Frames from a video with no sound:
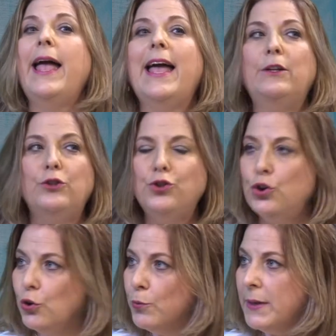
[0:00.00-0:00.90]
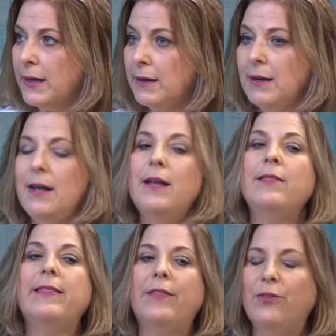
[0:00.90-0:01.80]
and determine
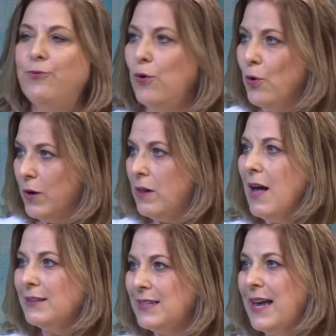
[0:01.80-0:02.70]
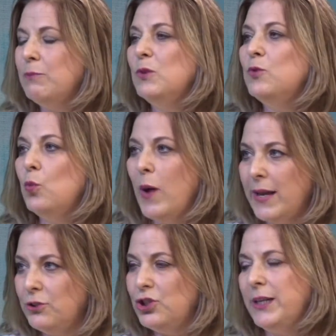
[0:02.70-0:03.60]
that the four o'clock time was
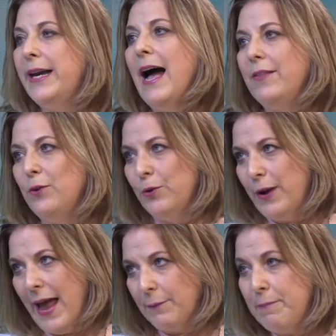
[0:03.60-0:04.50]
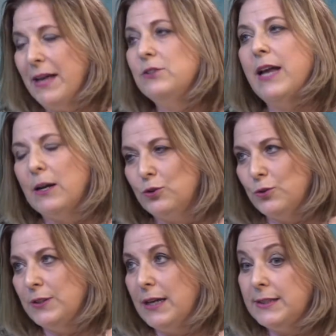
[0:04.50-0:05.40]
when she got her best
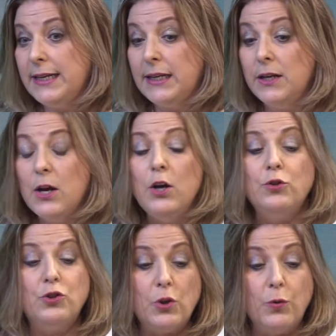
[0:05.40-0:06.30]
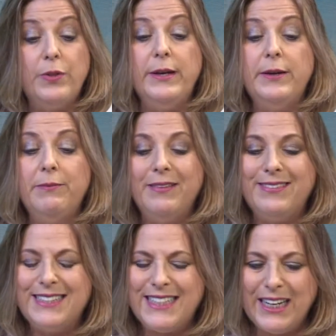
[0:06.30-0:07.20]
exercise in. So the
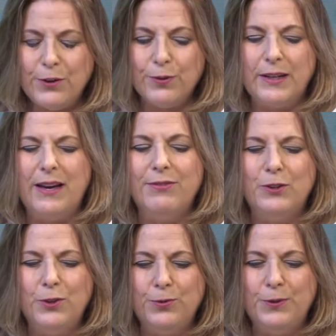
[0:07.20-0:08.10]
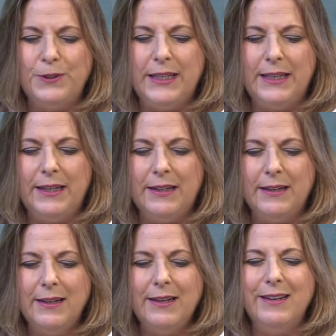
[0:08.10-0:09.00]
secret of a good routine
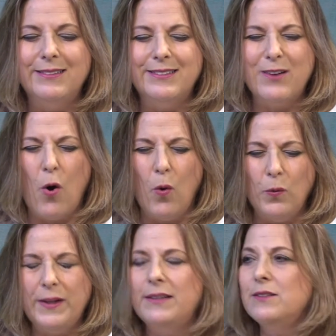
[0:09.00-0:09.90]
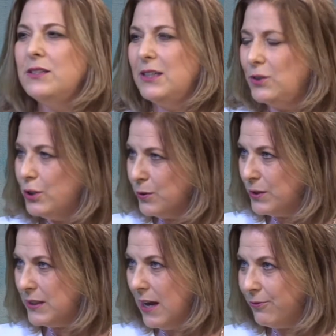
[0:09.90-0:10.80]
is only listening to
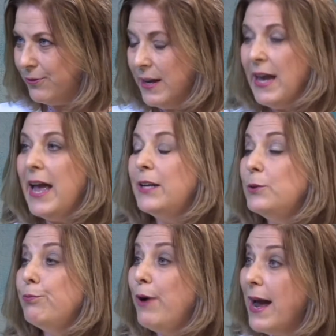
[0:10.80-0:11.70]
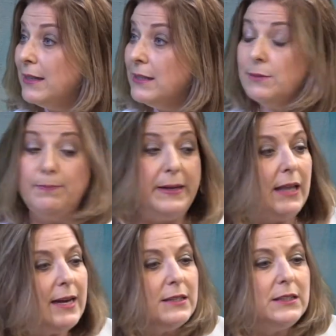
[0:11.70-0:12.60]
yourself. And to practice, be
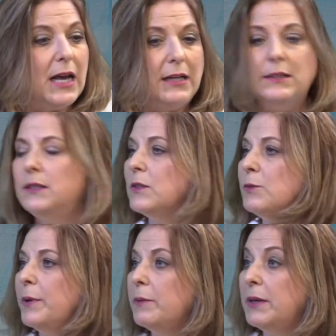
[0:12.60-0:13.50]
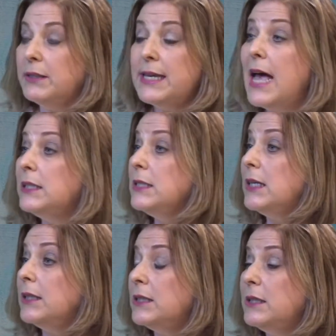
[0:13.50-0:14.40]
like a science experiment. Test
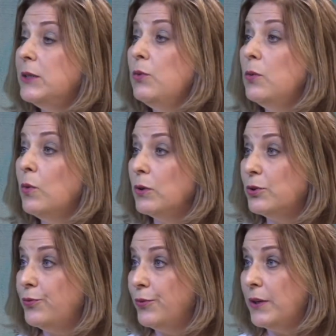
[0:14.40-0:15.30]
it, see what works for